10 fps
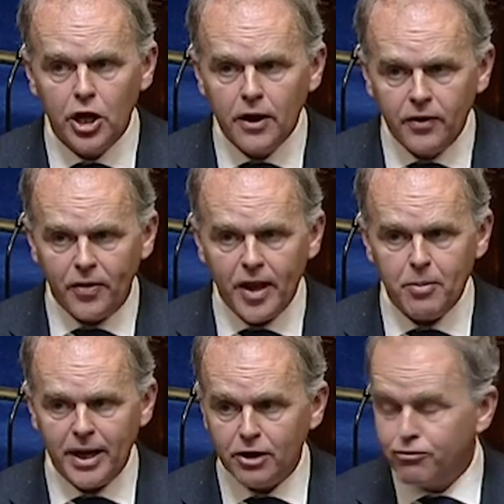that they be
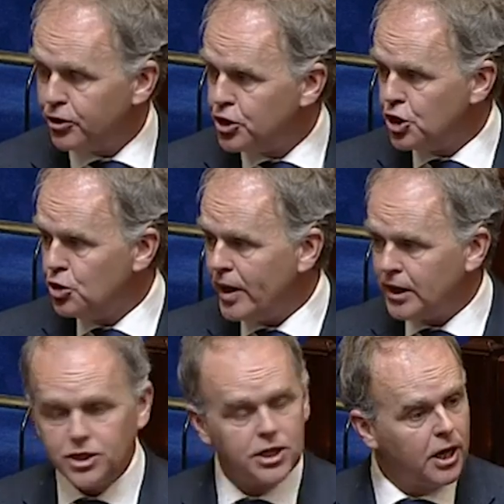in for 2
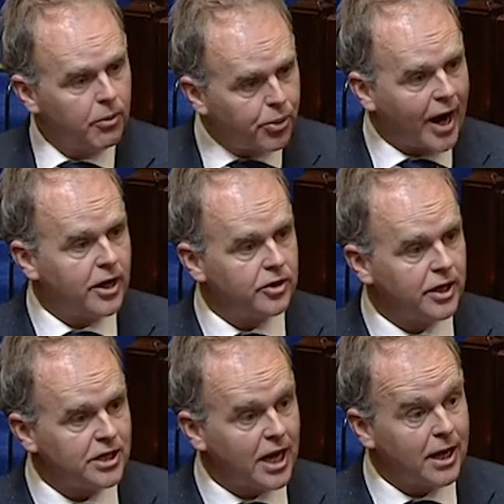weeks prior to the
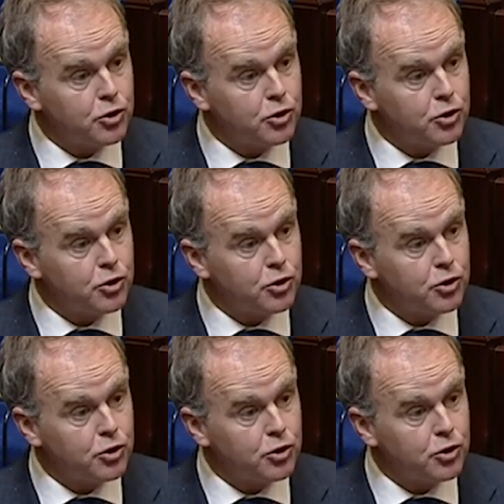exam.